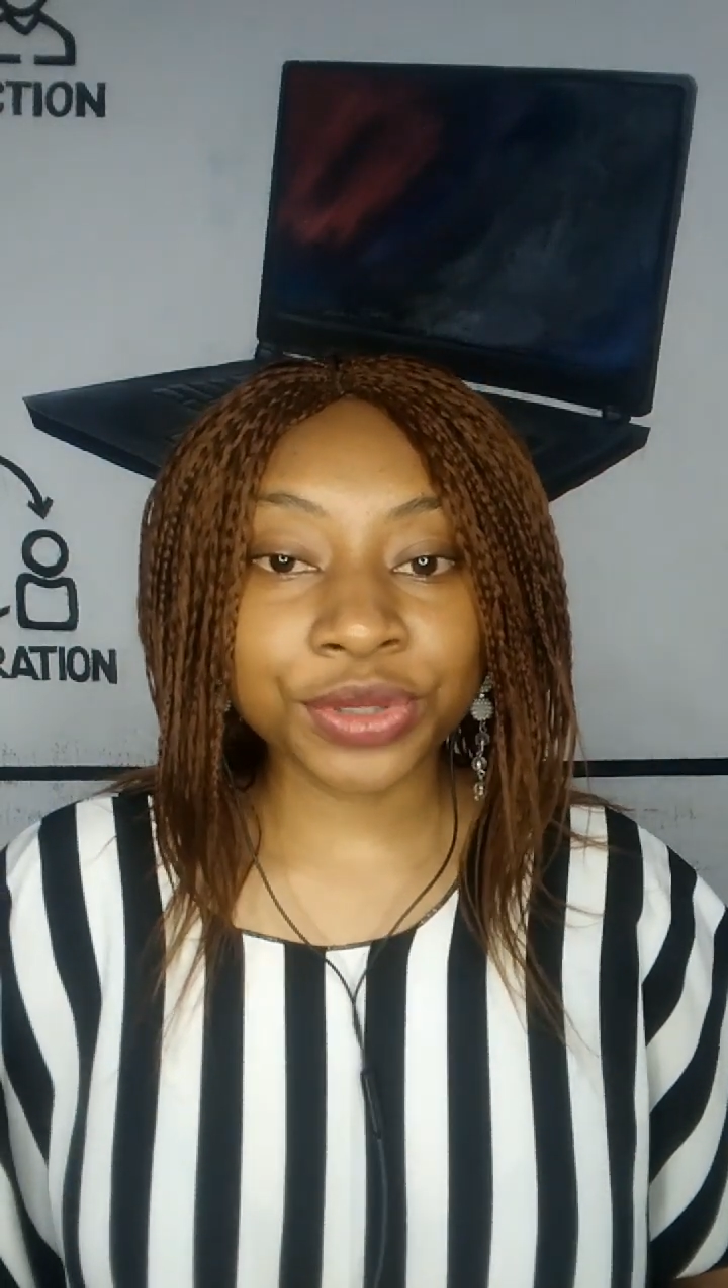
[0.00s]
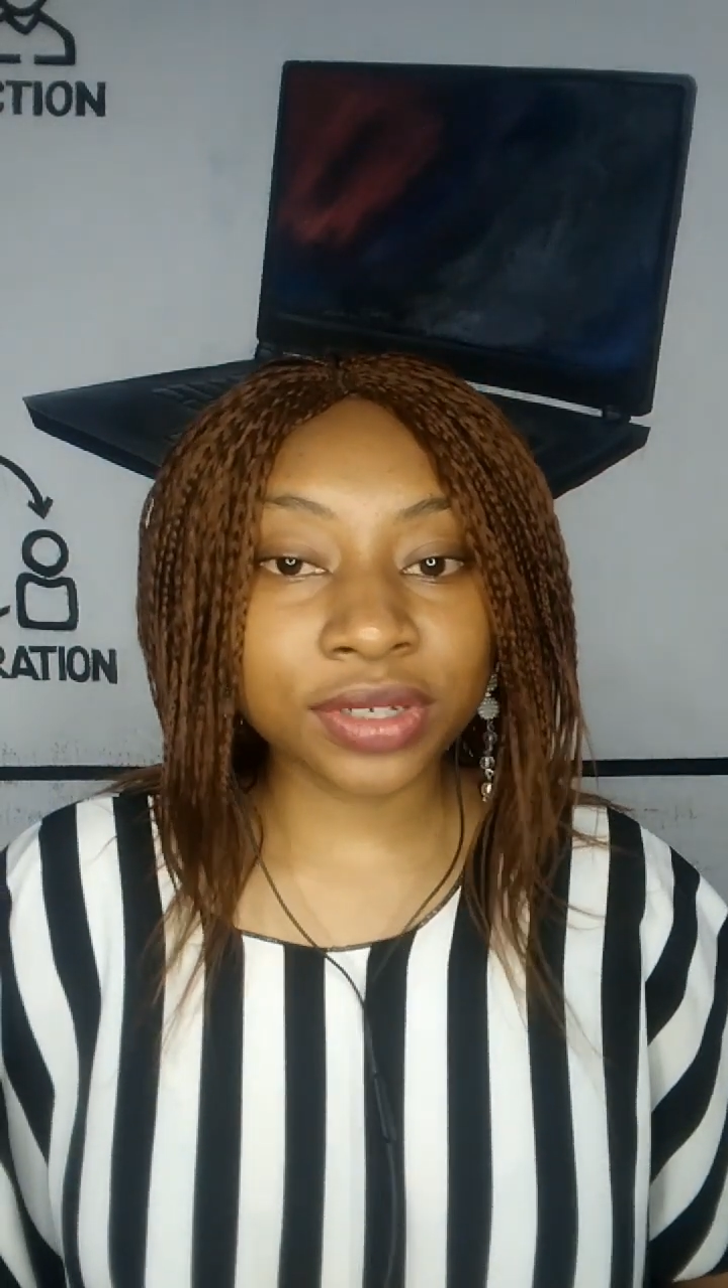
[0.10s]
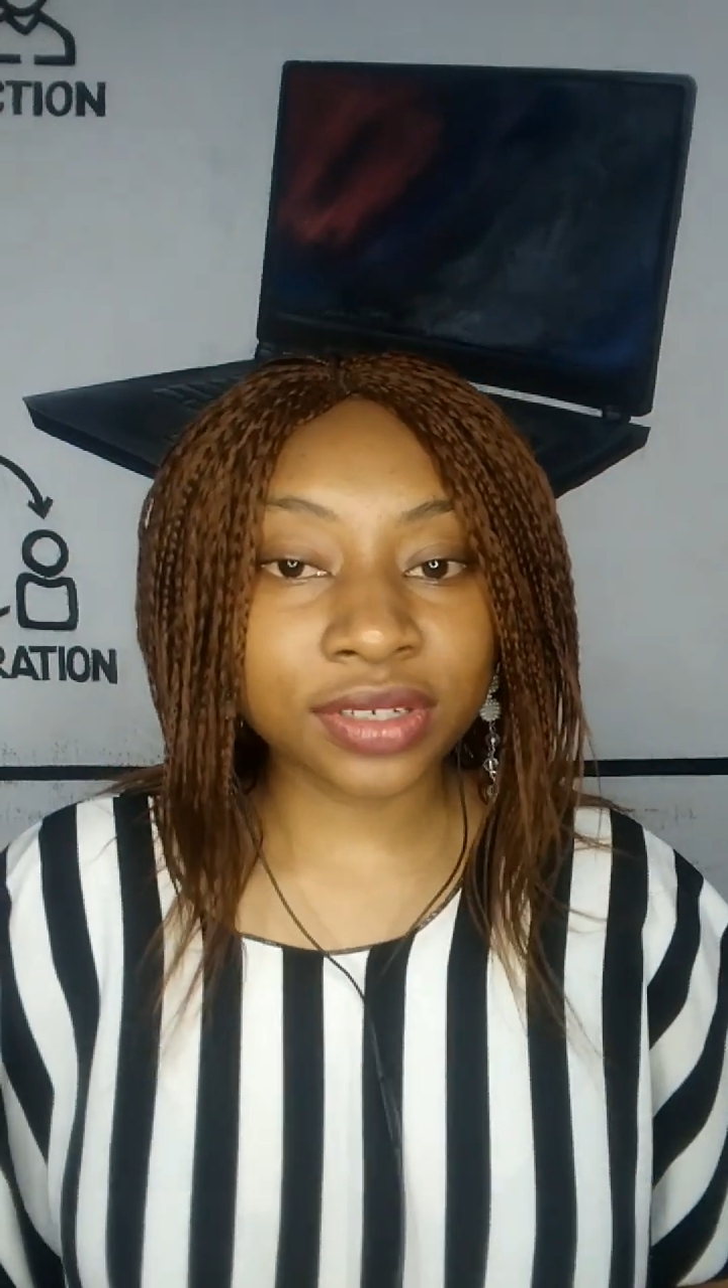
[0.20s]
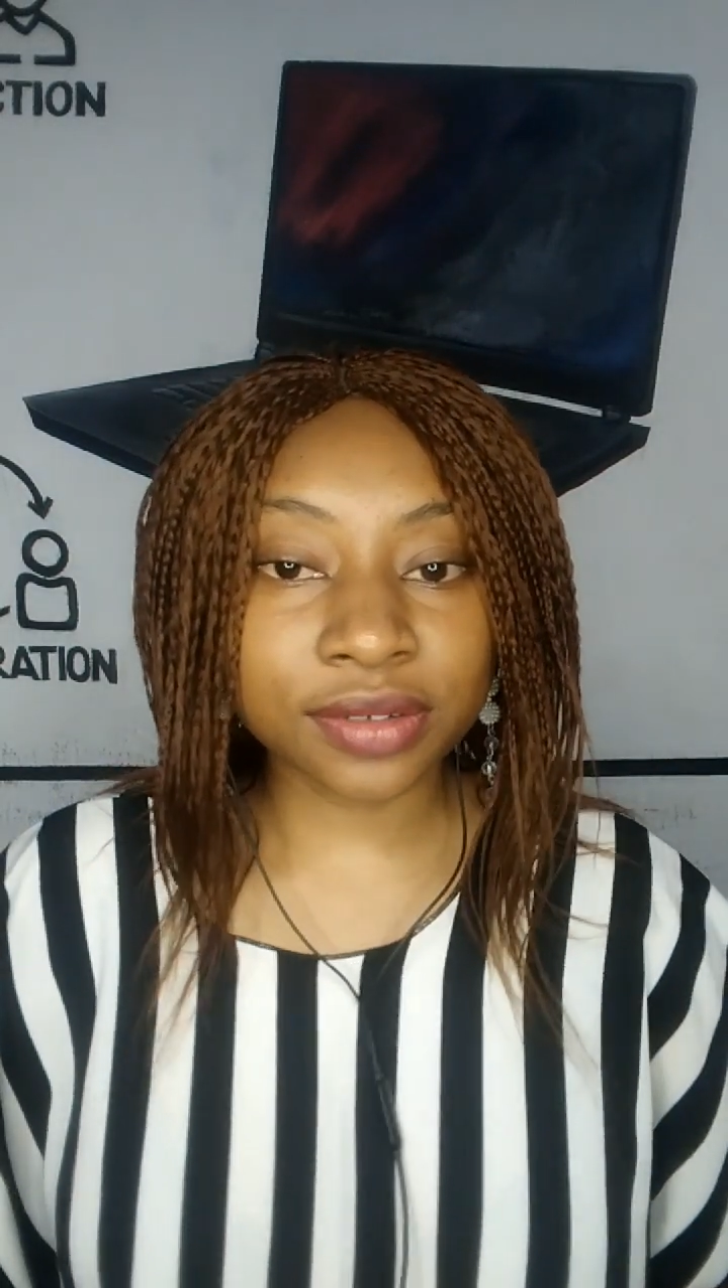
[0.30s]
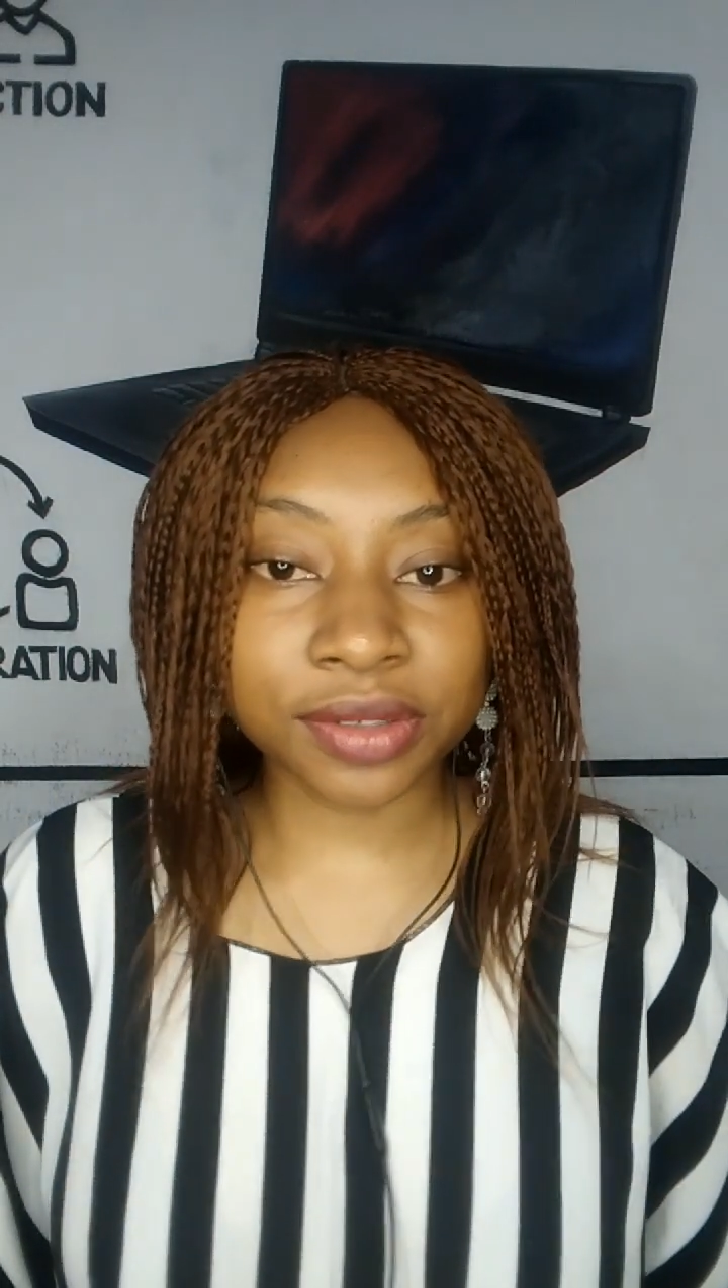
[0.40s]

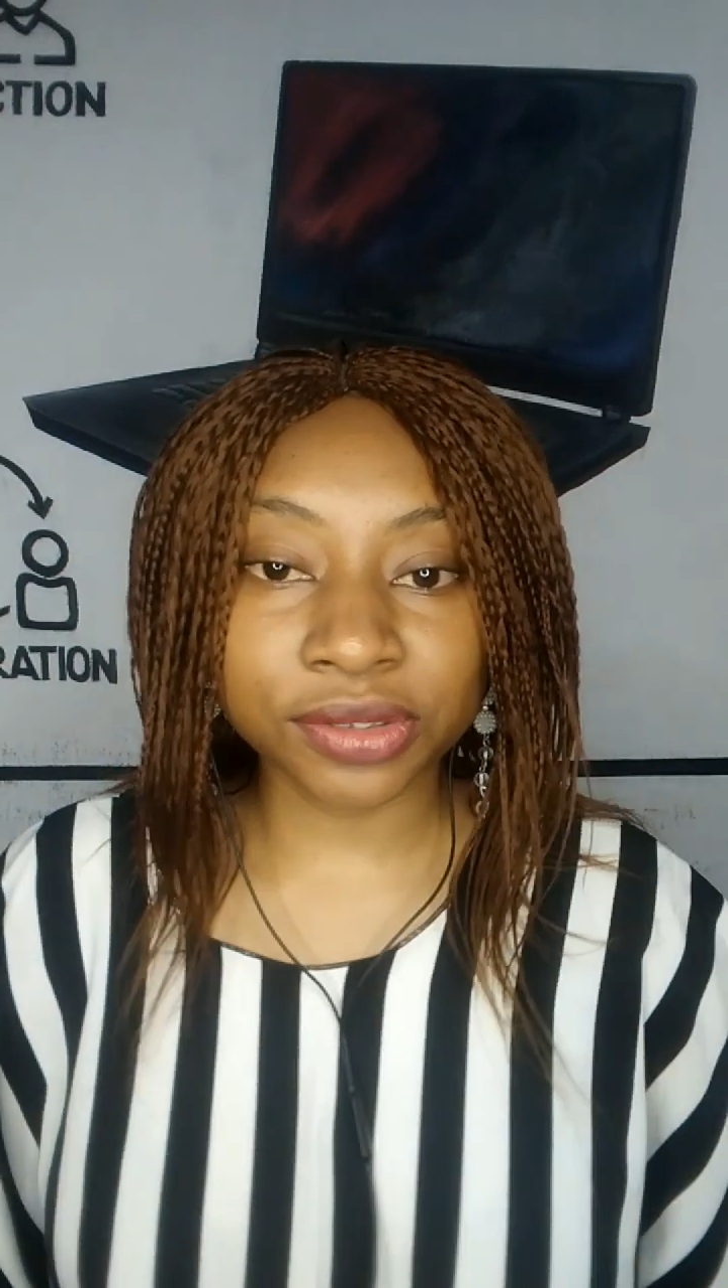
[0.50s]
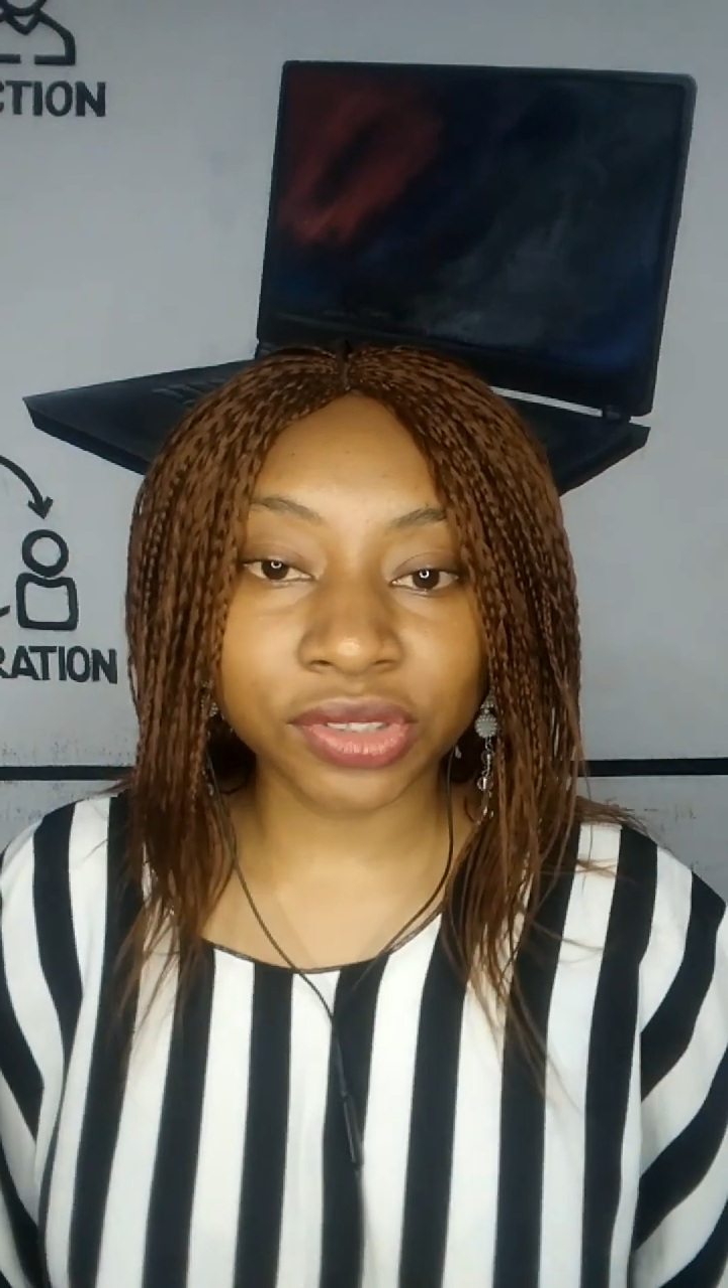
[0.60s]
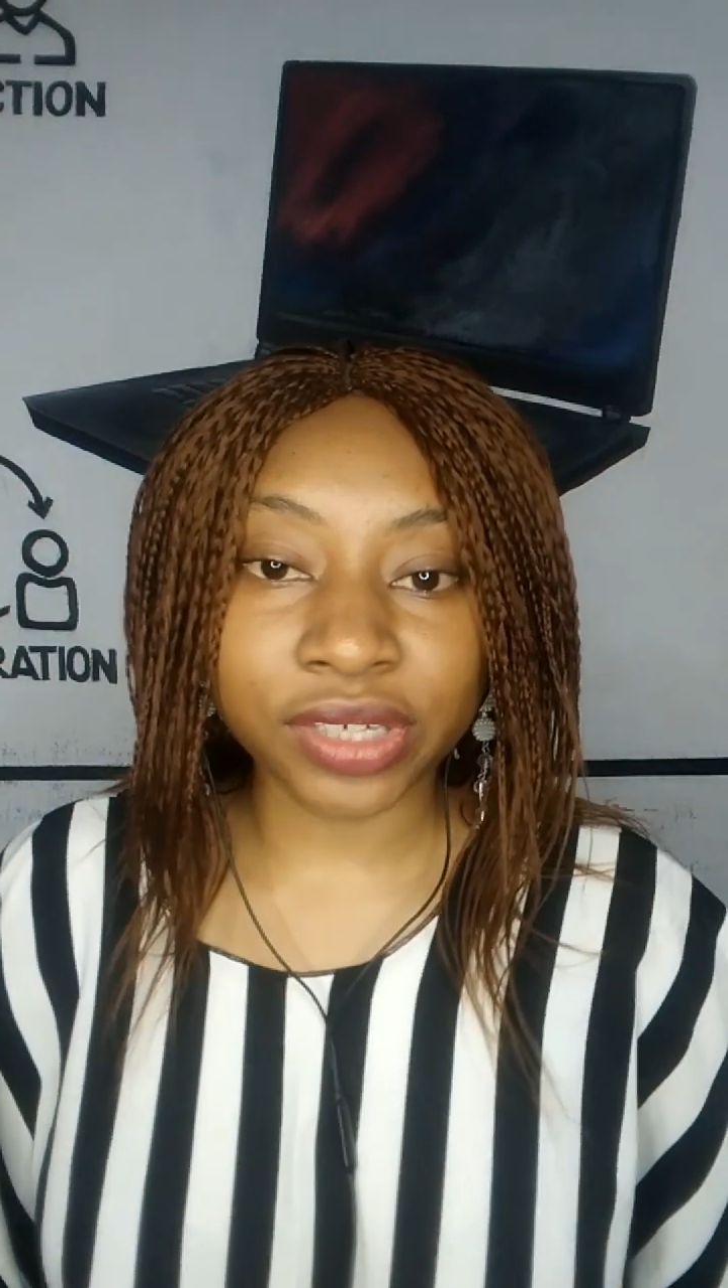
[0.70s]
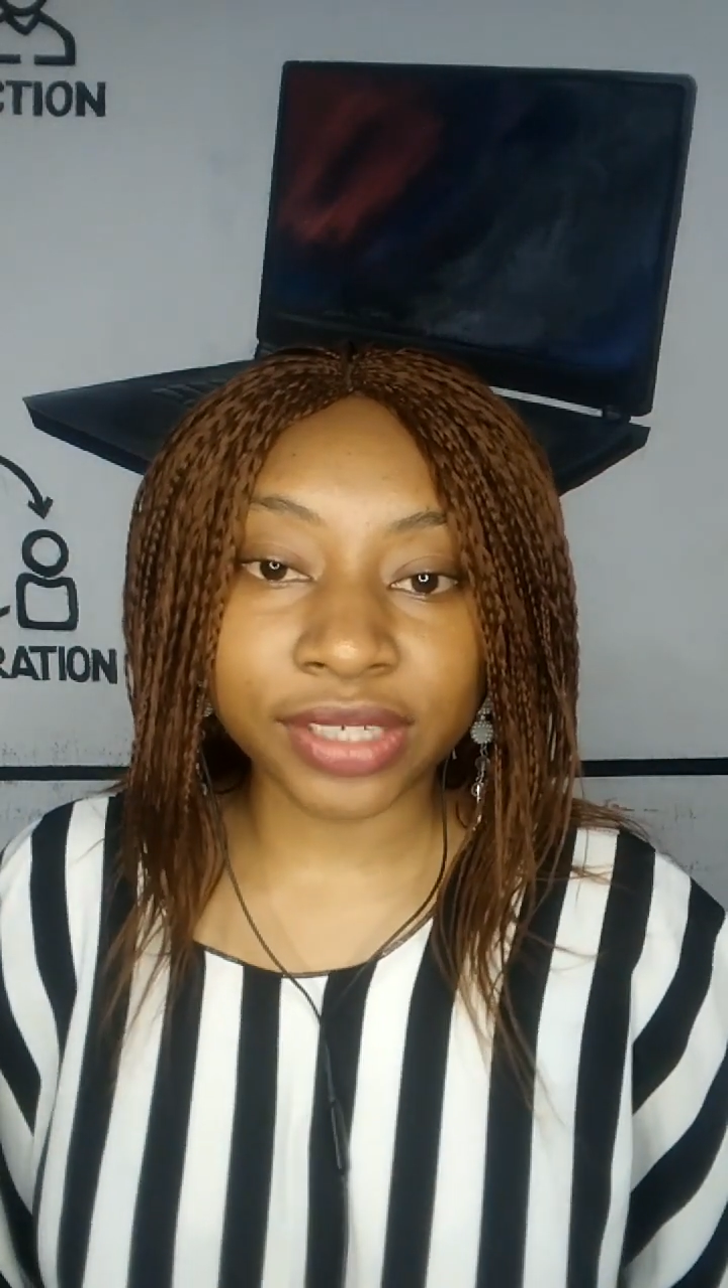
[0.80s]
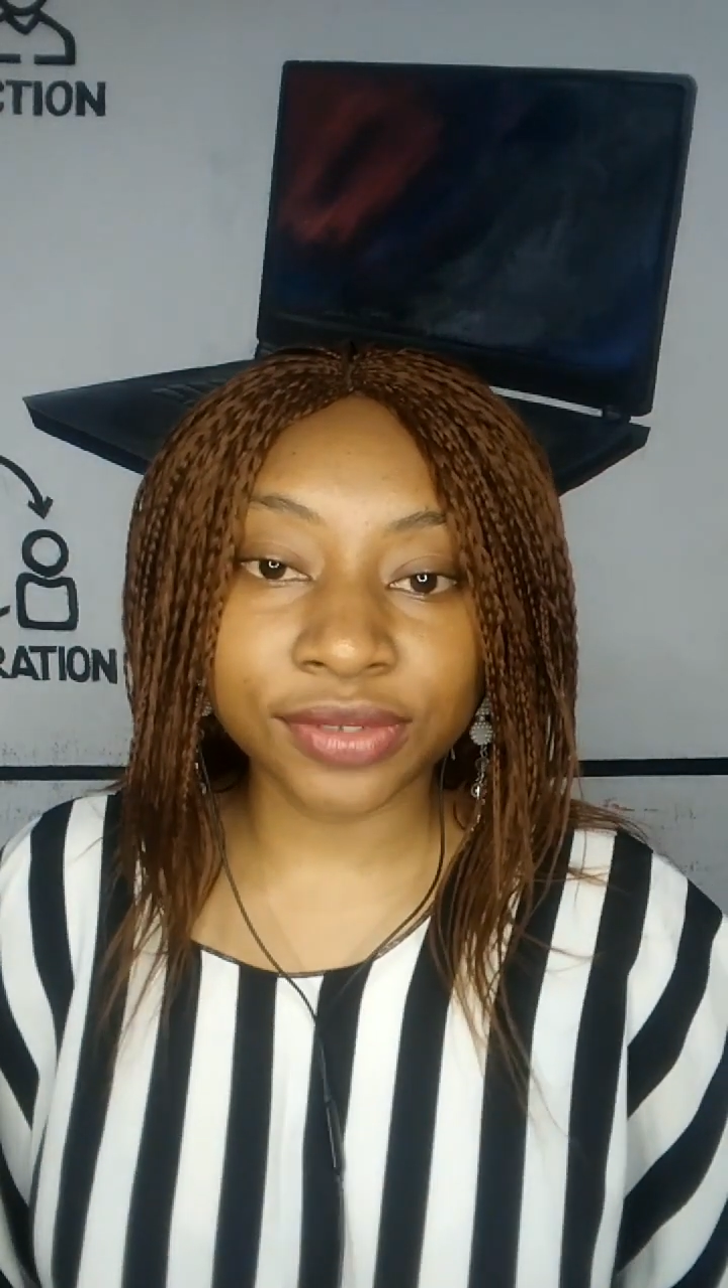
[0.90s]
token contract